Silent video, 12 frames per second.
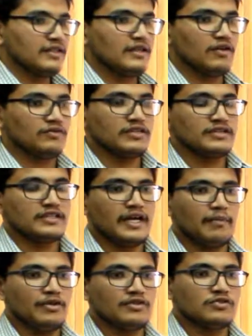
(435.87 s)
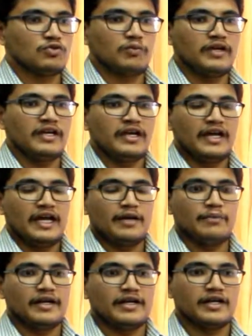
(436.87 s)
of this table is to be
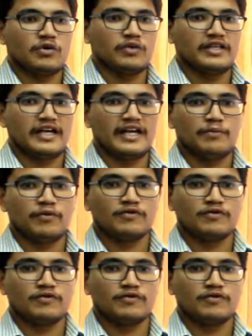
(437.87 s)
eliminated with the help